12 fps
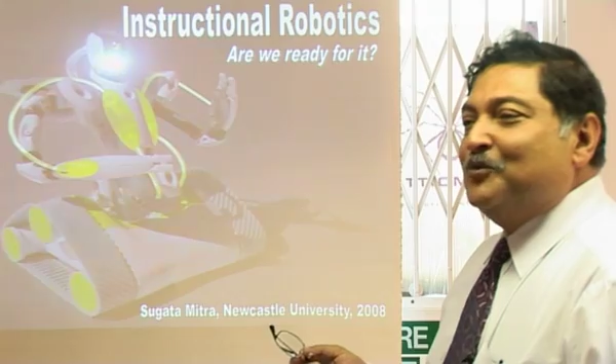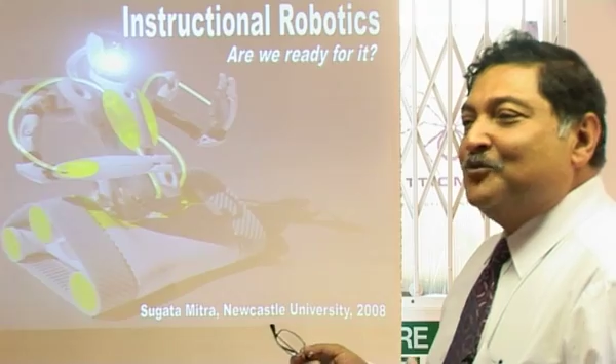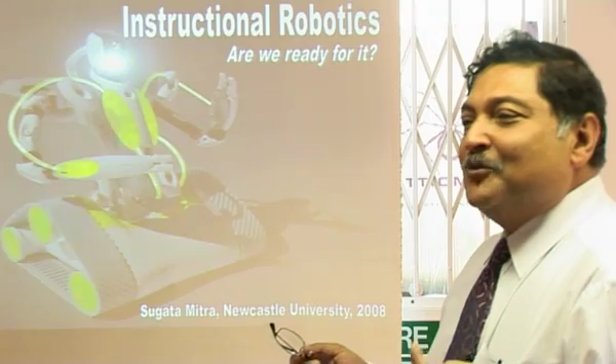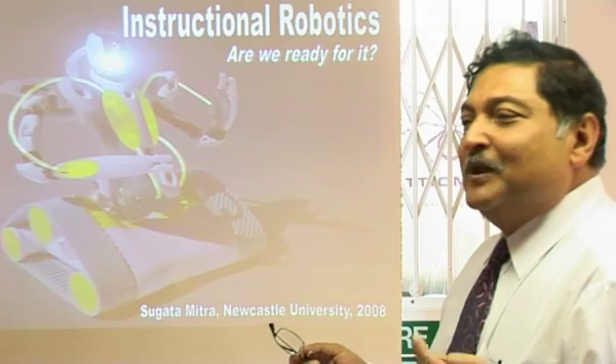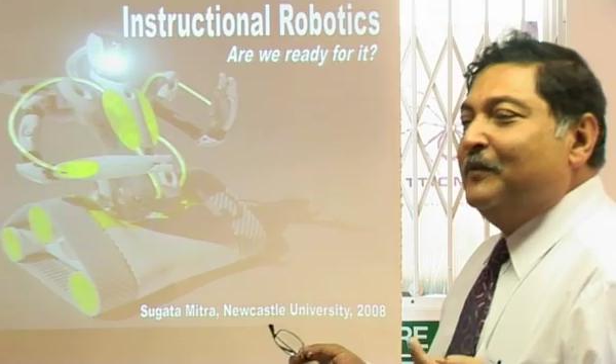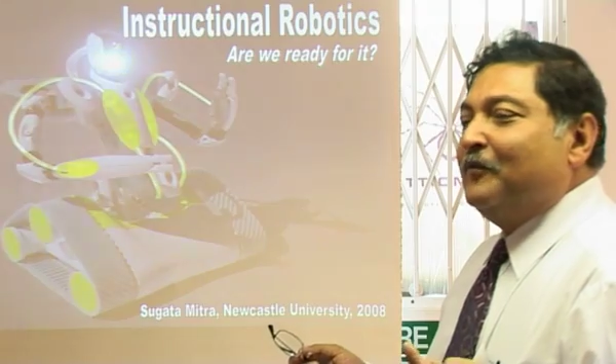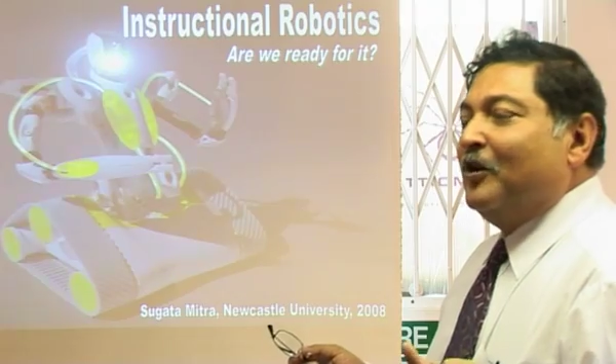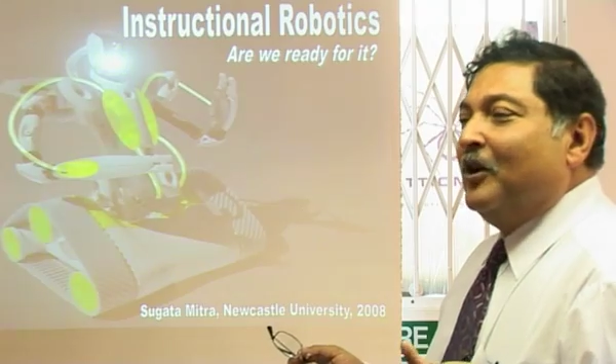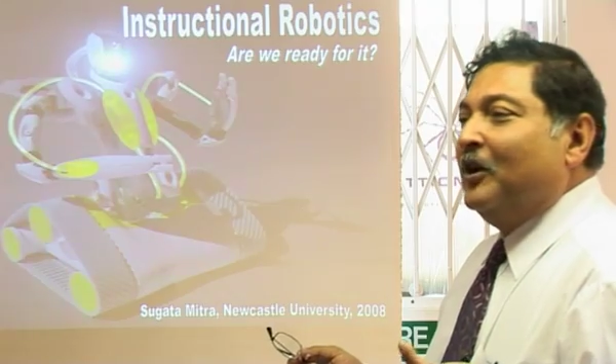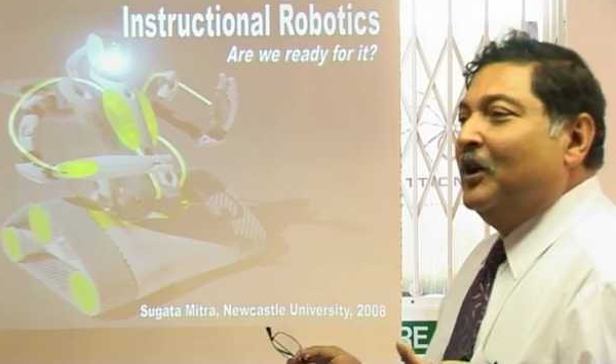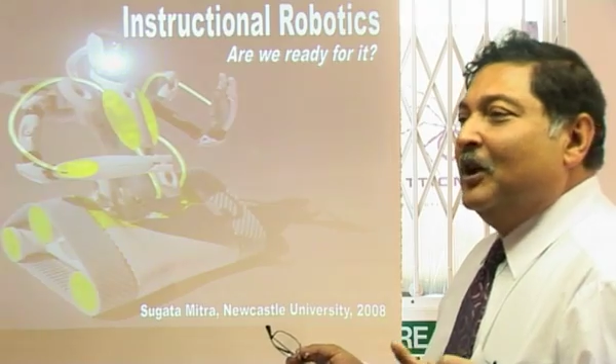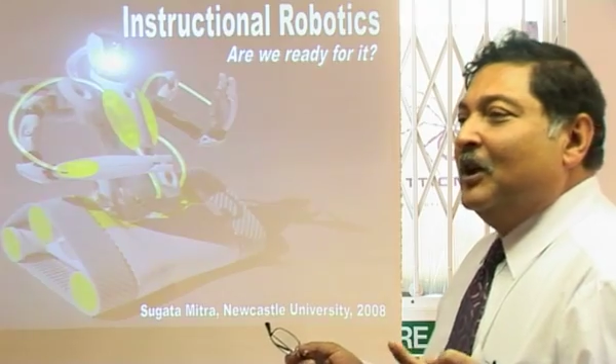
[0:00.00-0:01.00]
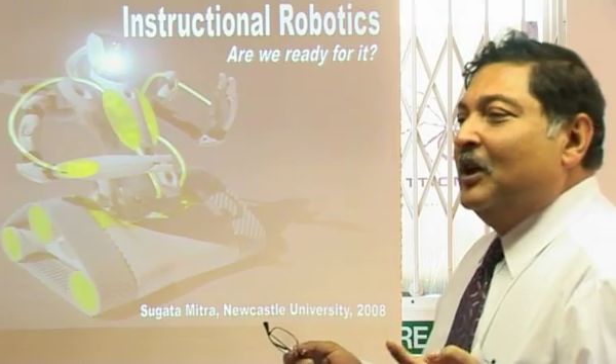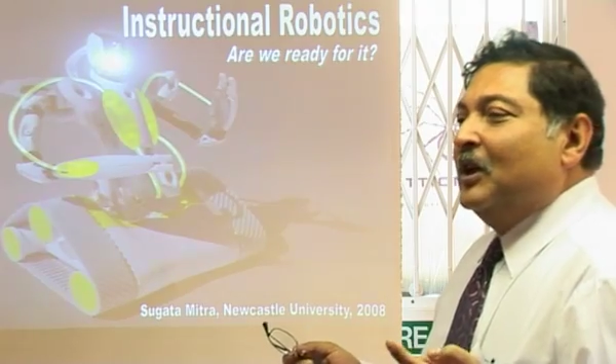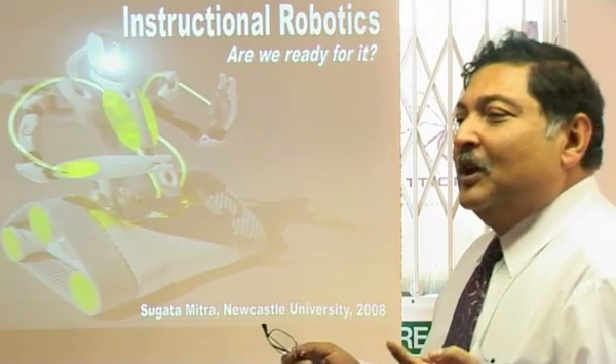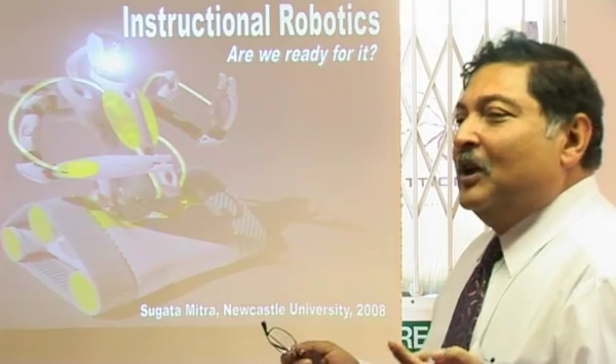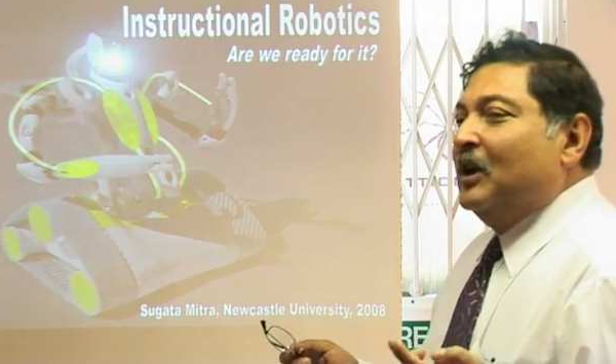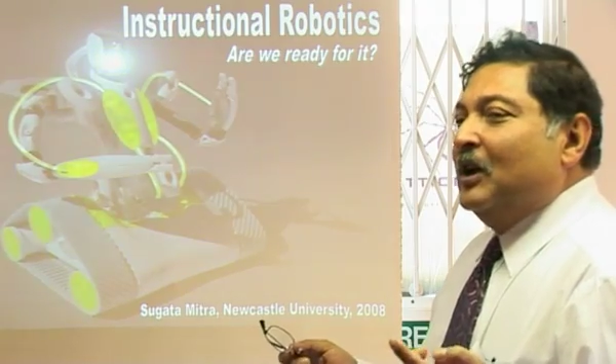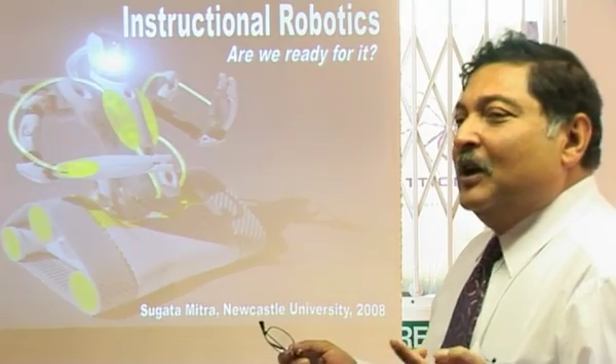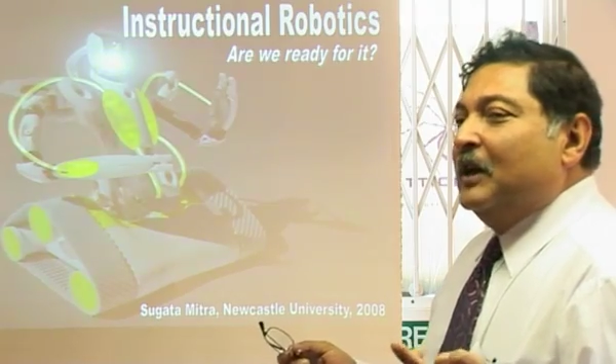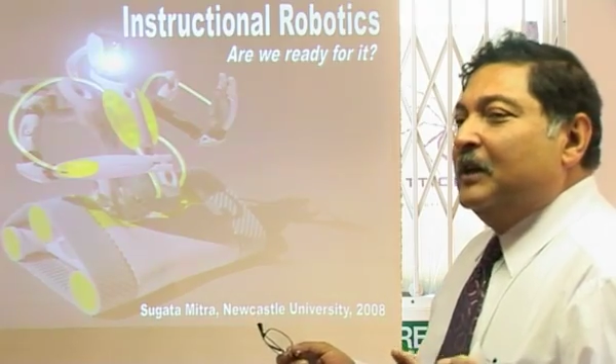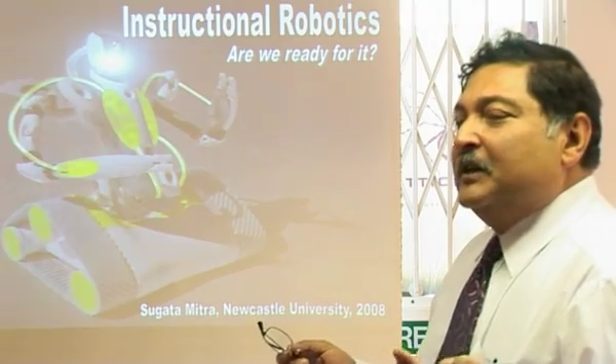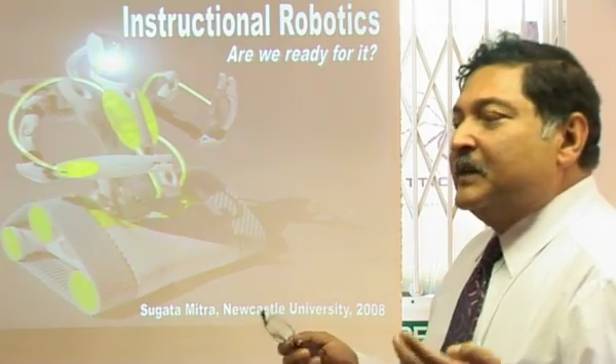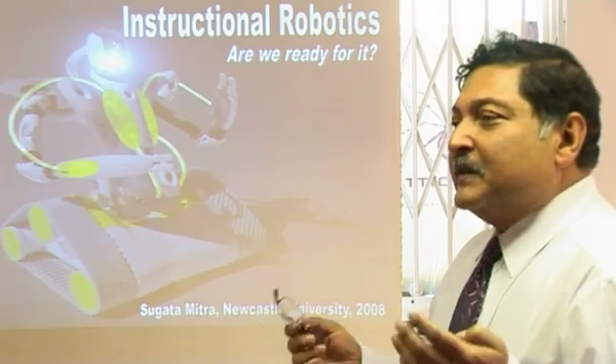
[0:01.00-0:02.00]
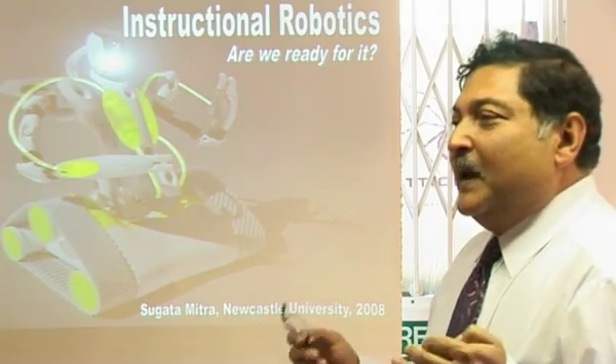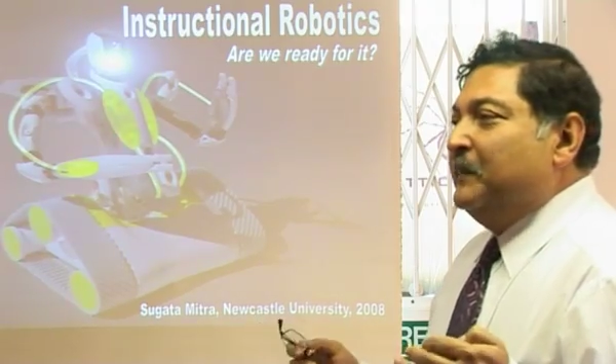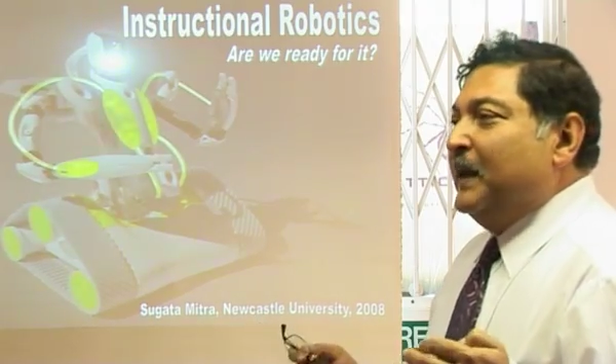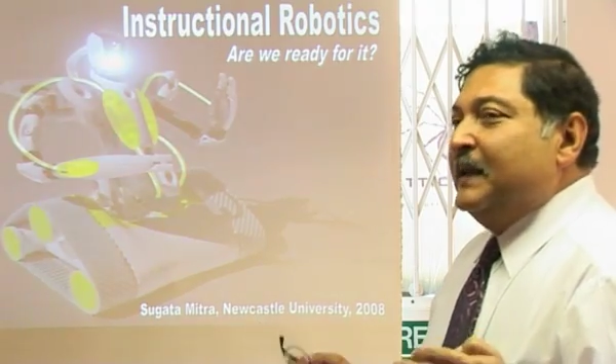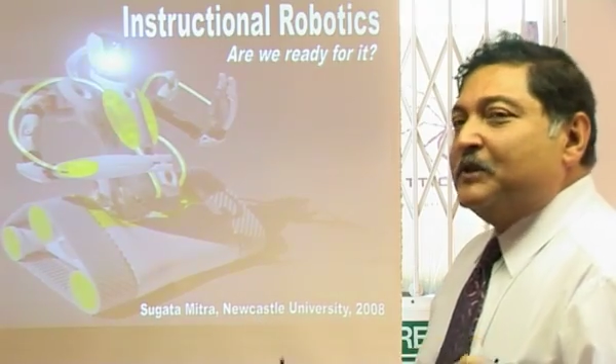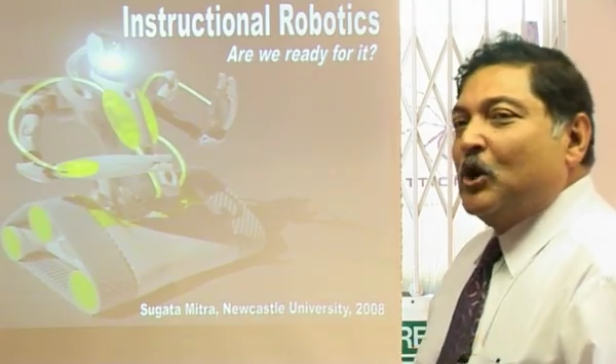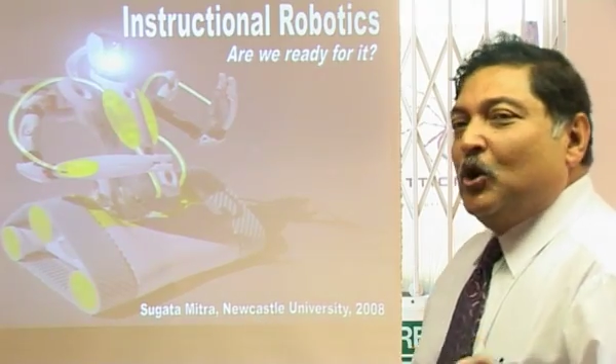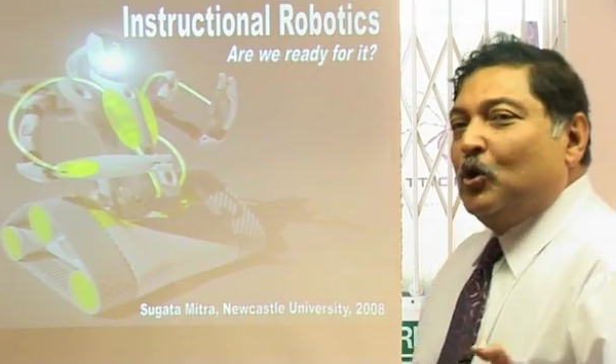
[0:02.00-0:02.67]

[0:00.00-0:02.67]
usually for described as